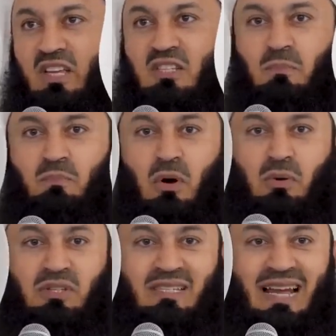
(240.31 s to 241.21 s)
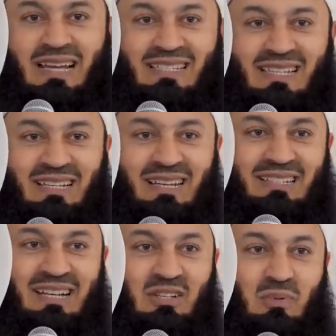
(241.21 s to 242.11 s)
it's both sides that are
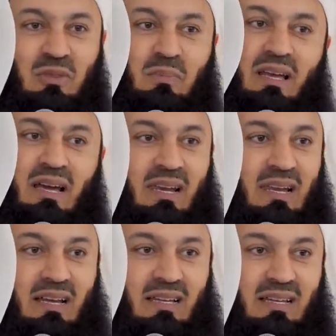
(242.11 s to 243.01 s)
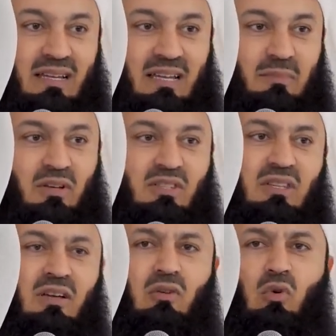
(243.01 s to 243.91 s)
dealt with by Allah. Because
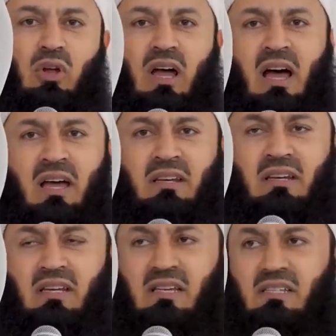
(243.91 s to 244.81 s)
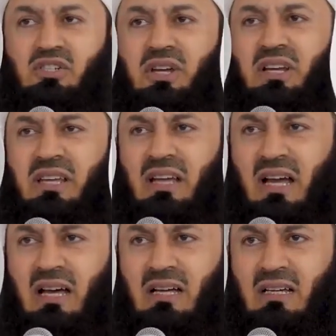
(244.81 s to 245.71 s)
the Quran, the
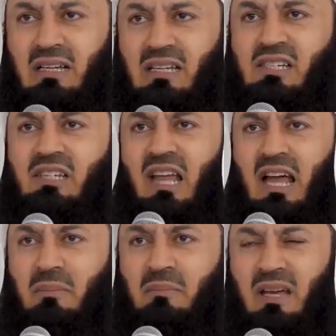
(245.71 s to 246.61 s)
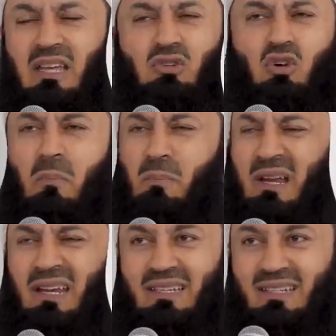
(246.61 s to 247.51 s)
Sharia, Islam is
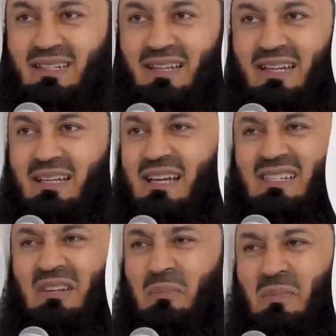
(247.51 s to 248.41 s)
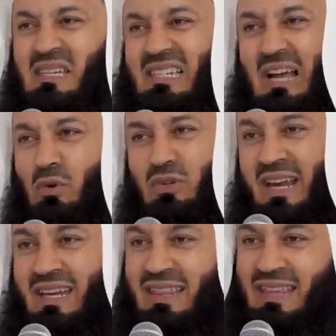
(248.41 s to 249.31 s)
complete. It doesn't miss out
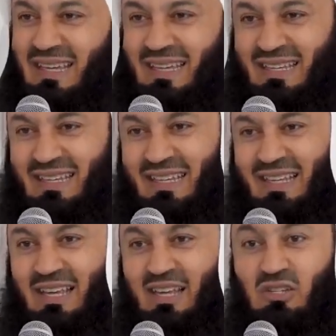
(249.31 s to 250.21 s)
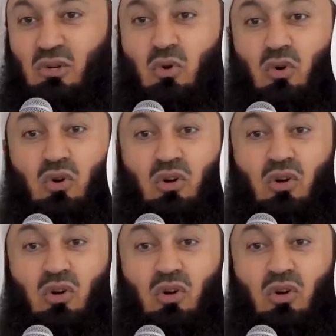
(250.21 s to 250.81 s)
anything. So